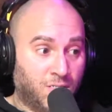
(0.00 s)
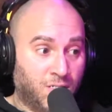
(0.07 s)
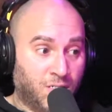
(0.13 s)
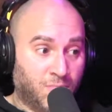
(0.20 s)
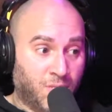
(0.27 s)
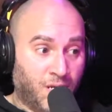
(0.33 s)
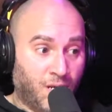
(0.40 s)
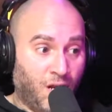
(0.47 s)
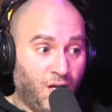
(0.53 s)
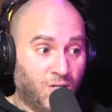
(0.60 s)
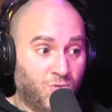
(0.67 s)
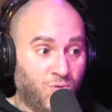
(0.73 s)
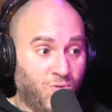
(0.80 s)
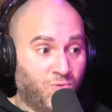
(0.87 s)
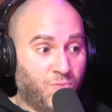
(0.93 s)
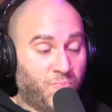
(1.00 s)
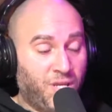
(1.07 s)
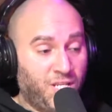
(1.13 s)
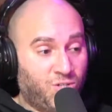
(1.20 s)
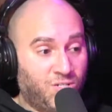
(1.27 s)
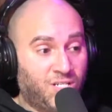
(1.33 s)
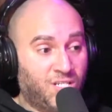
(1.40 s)
And I'm like, oh, we were
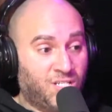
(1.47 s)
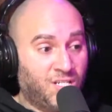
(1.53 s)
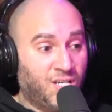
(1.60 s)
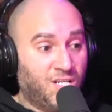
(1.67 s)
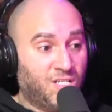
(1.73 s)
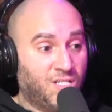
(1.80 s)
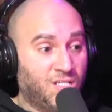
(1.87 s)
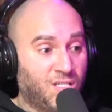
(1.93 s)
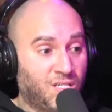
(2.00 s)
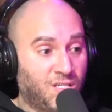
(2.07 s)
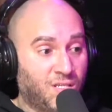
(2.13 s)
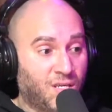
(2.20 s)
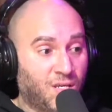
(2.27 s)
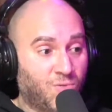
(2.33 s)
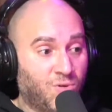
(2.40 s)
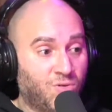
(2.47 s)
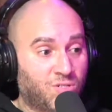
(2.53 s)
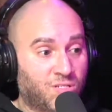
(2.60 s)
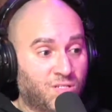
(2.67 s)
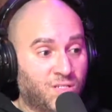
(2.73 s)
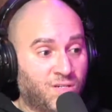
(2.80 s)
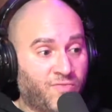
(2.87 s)
petri dishing that shit then. Like we were
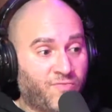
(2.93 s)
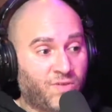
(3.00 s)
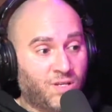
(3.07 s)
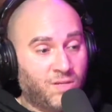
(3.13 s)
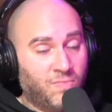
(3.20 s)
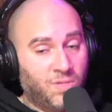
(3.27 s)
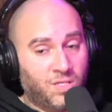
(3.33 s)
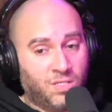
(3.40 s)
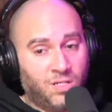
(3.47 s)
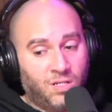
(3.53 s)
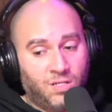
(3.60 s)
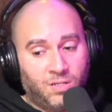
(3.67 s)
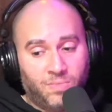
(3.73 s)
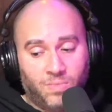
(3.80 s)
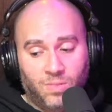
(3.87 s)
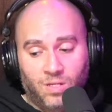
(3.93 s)
just in there fucking mixing it up.